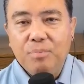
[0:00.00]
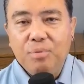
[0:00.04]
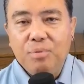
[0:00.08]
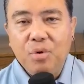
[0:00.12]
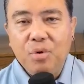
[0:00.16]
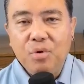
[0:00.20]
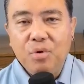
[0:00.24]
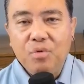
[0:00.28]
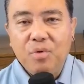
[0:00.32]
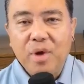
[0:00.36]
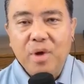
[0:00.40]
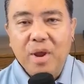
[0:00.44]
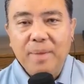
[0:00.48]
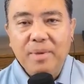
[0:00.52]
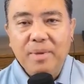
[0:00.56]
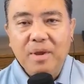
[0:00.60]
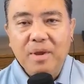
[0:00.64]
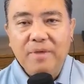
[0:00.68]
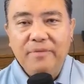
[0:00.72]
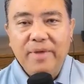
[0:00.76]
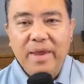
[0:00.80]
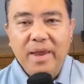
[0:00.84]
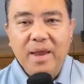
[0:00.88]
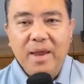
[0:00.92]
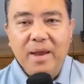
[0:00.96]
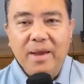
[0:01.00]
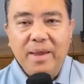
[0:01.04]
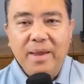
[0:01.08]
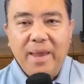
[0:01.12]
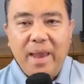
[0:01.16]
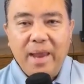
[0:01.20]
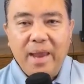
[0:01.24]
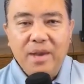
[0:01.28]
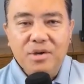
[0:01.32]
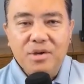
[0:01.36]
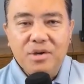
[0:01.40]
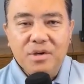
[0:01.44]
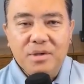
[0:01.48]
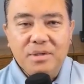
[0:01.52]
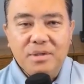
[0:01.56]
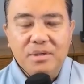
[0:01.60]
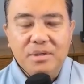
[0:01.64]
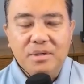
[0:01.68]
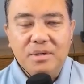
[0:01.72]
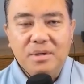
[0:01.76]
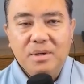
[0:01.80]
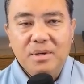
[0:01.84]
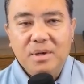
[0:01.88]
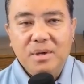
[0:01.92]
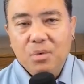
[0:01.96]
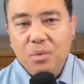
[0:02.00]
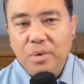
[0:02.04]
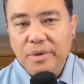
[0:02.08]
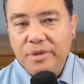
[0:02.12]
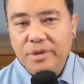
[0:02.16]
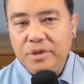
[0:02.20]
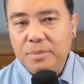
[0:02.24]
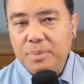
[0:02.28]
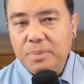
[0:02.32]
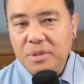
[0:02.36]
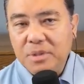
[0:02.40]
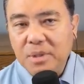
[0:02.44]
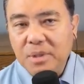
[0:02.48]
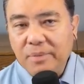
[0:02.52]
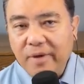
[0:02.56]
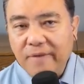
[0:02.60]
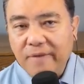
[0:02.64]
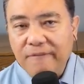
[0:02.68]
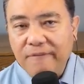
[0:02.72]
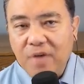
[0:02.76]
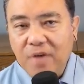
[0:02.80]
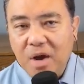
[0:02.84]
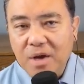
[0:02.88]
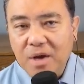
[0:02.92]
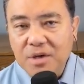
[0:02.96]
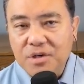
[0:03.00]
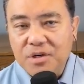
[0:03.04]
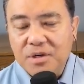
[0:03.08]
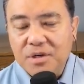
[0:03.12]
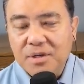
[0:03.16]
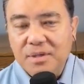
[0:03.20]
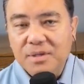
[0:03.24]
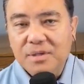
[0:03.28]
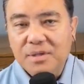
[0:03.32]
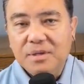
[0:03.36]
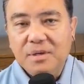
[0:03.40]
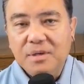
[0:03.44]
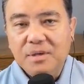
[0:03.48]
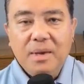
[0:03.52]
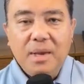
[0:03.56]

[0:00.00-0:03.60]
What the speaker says: the programming of AI agents with specific functions,